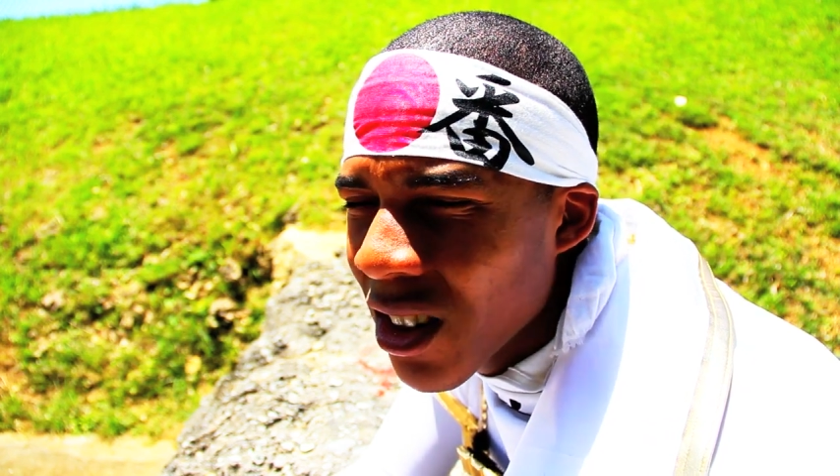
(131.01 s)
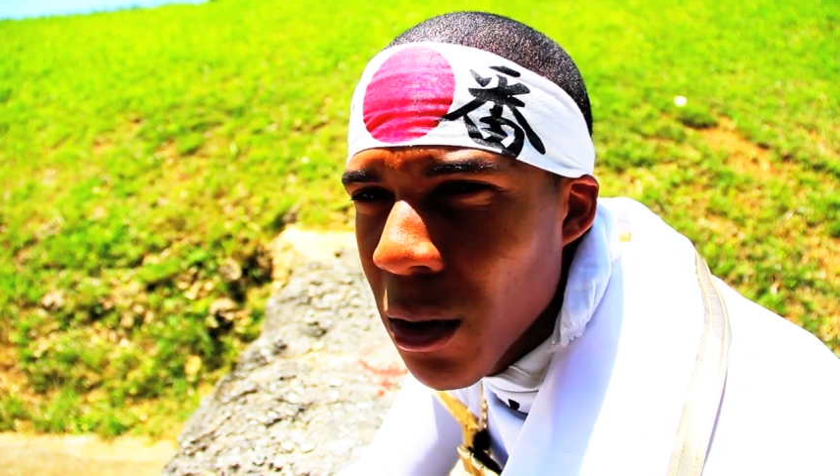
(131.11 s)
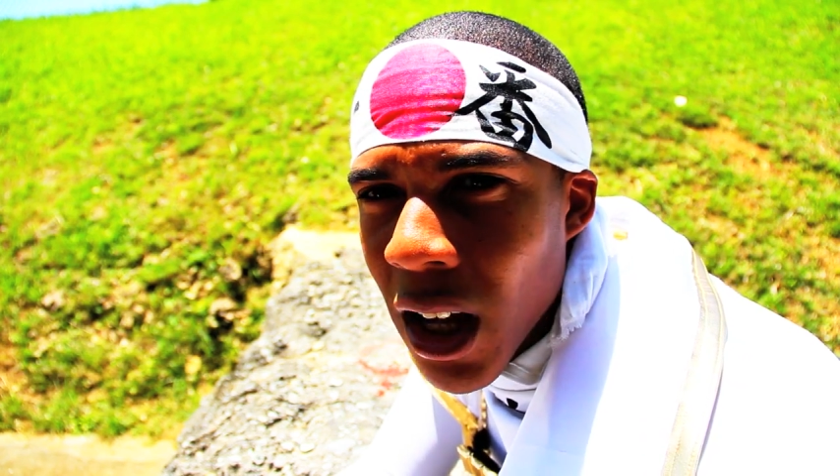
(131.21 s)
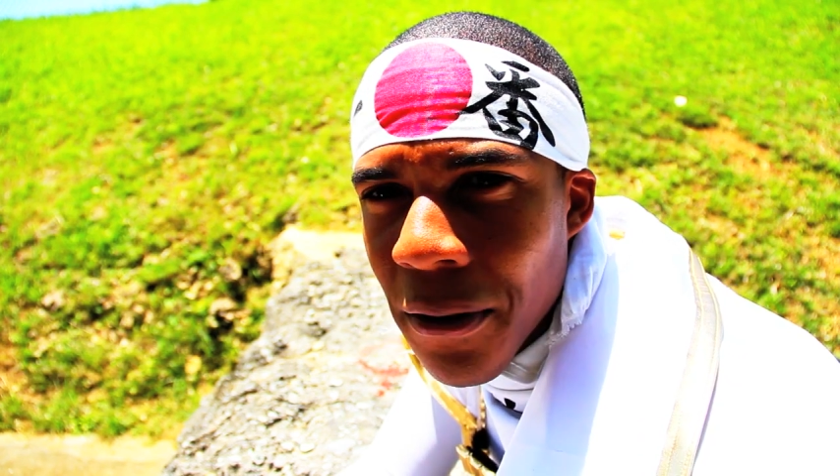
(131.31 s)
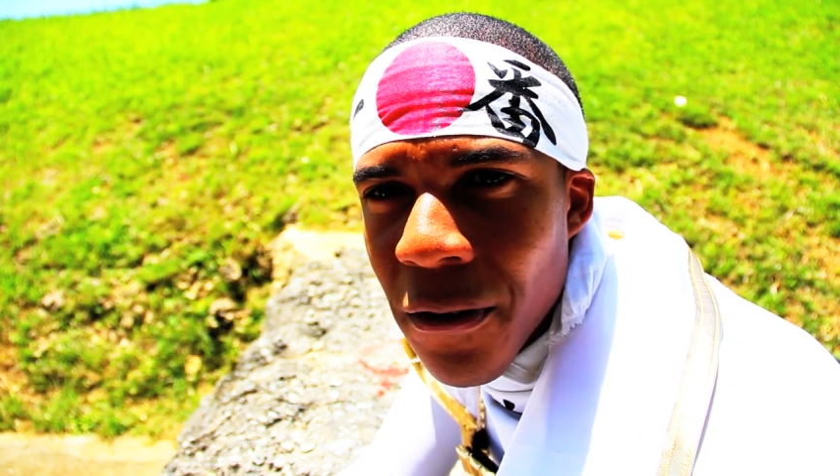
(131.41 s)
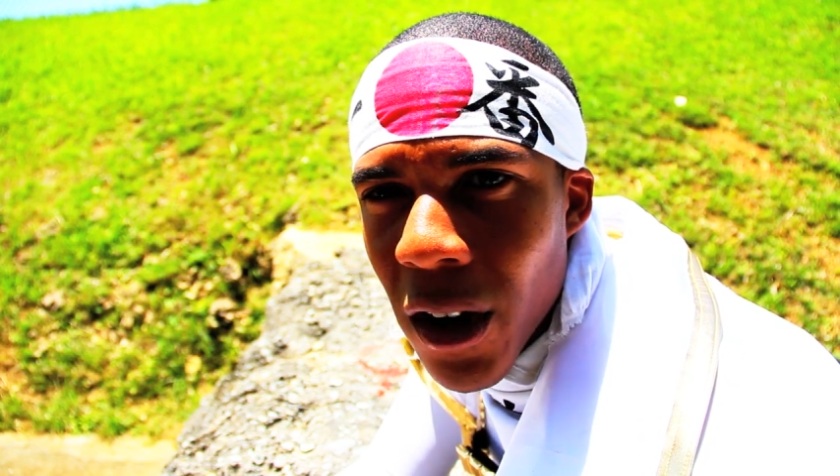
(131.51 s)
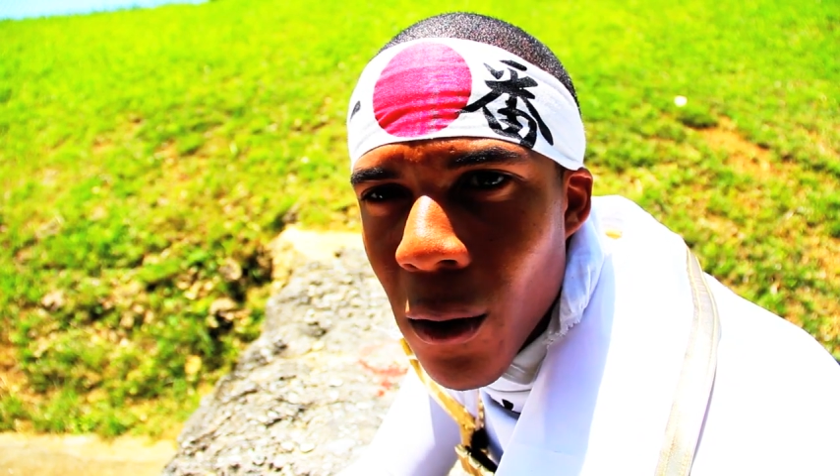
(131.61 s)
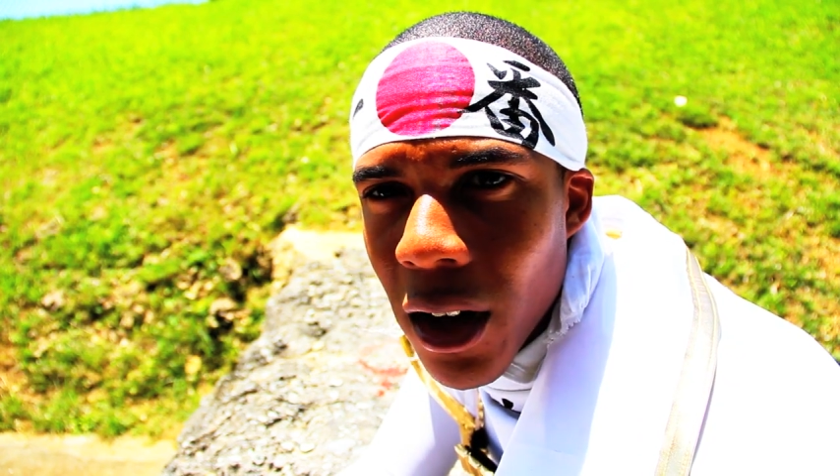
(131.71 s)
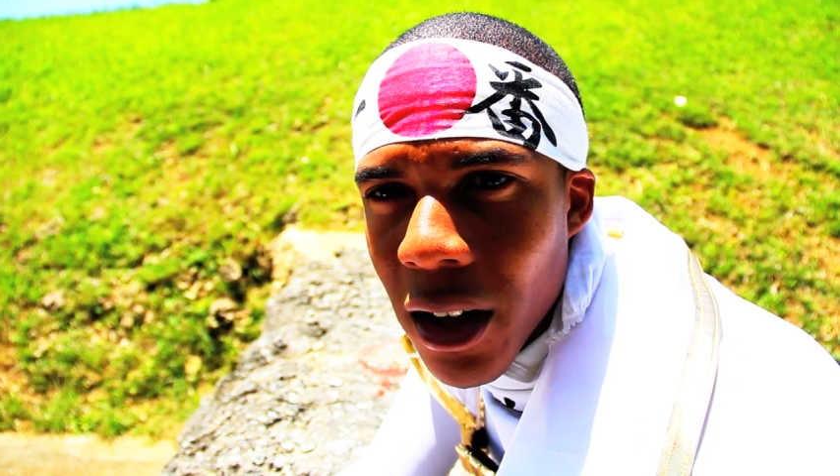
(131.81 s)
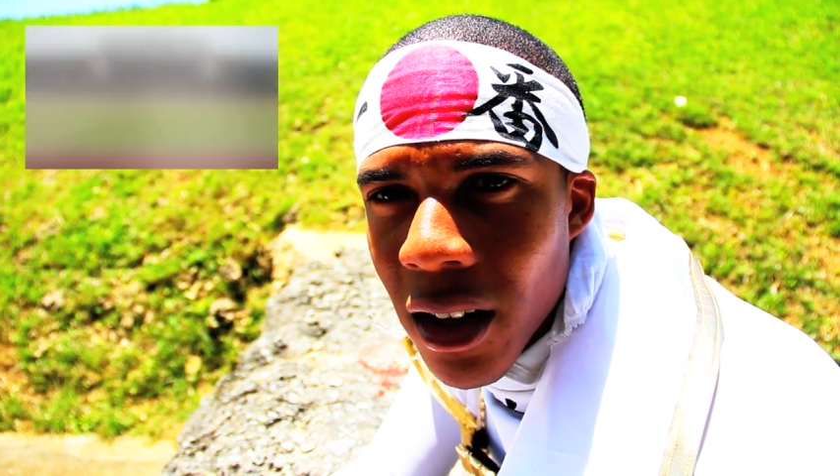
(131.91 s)
do a lot of free
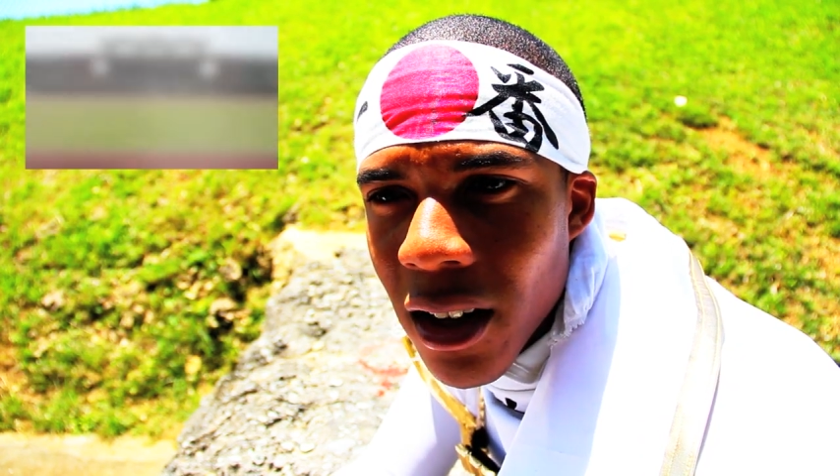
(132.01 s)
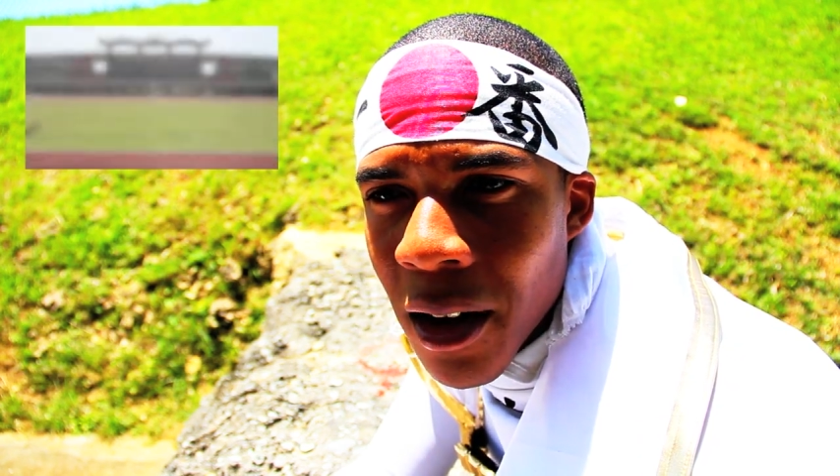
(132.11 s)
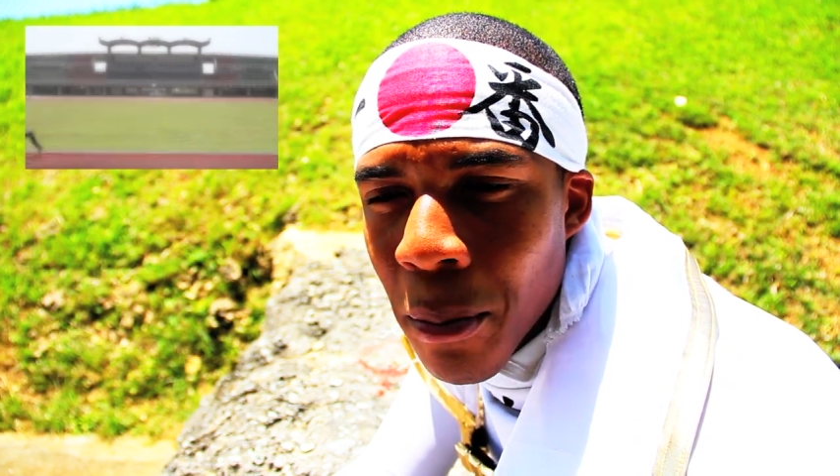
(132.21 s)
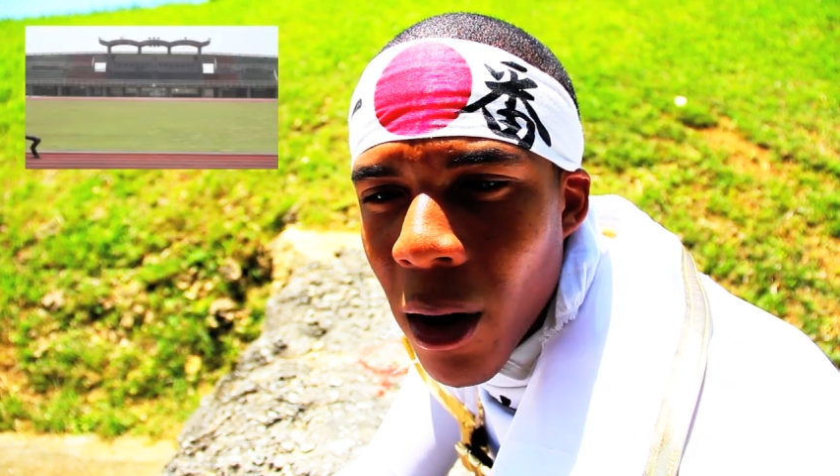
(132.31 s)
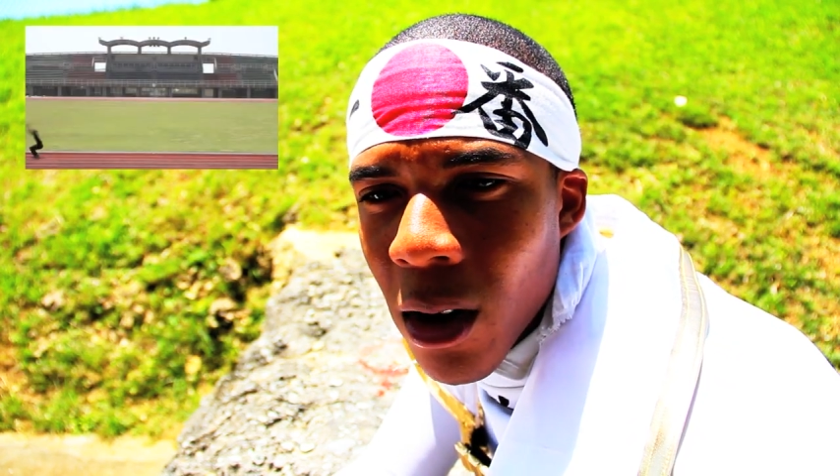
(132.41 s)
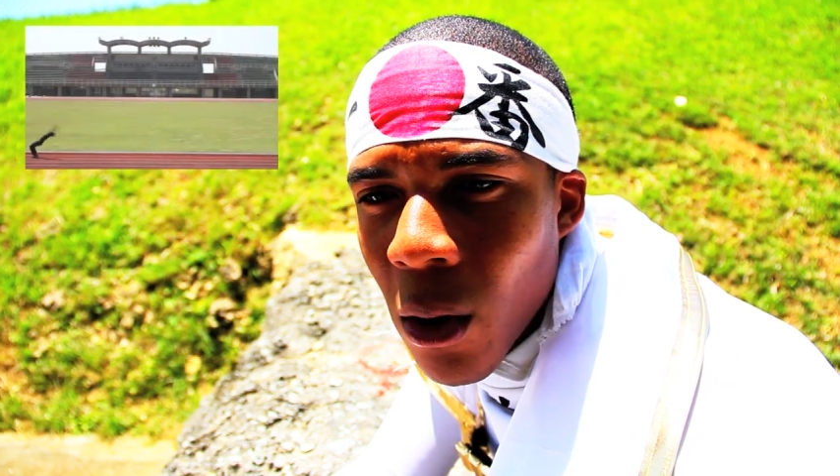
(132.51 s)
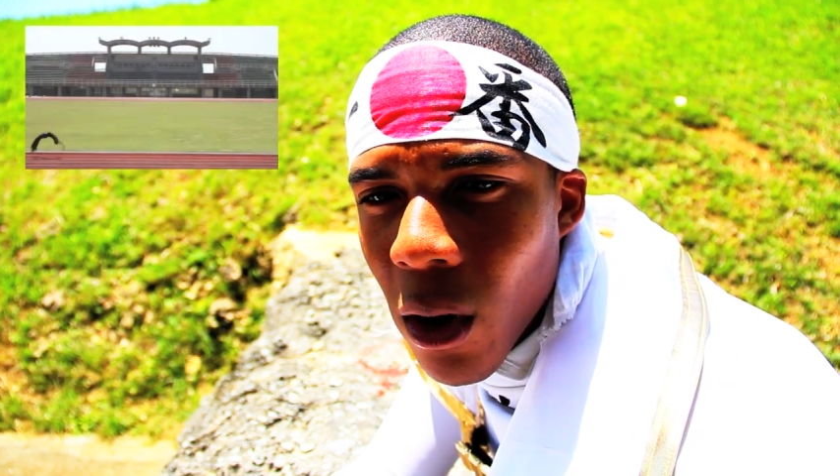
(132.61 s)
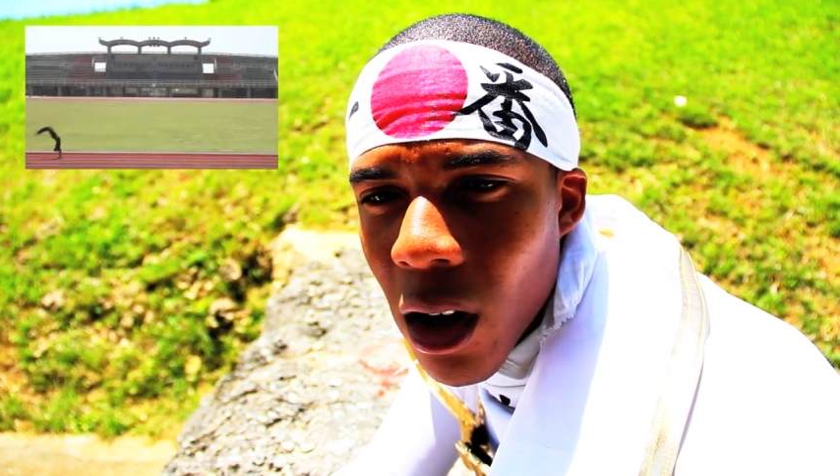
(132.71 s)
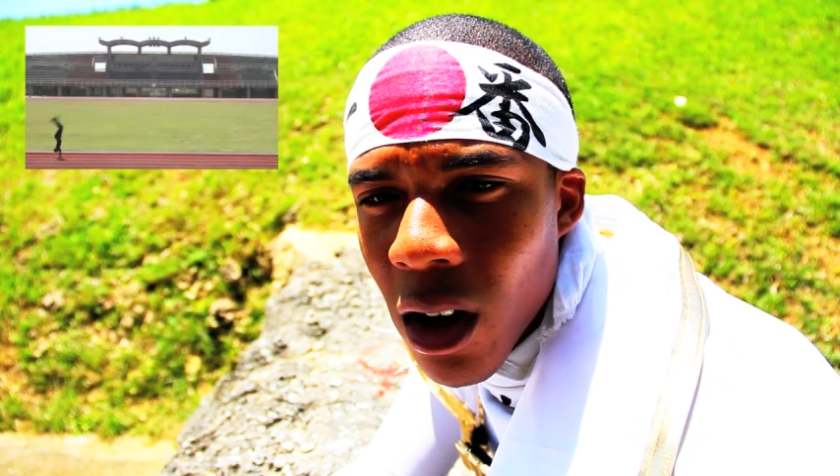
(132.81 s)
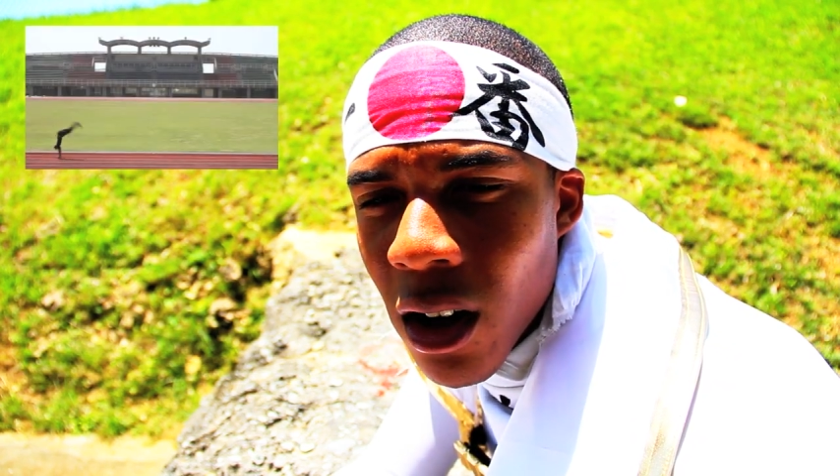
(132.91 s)
running and
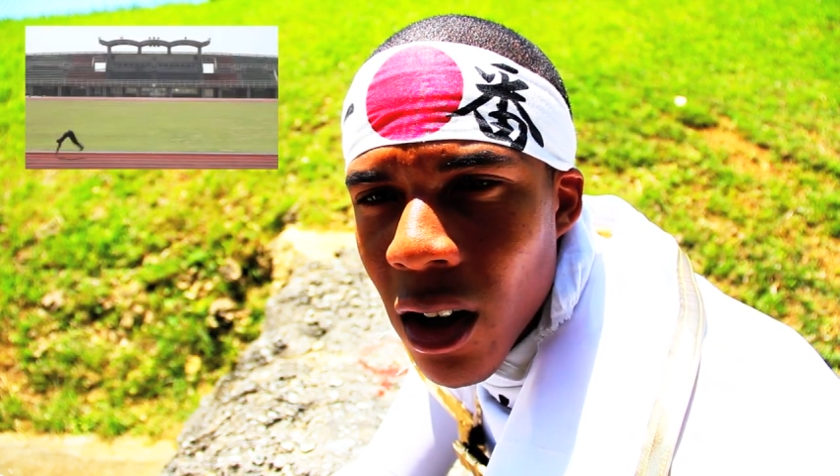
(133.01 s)
parkour.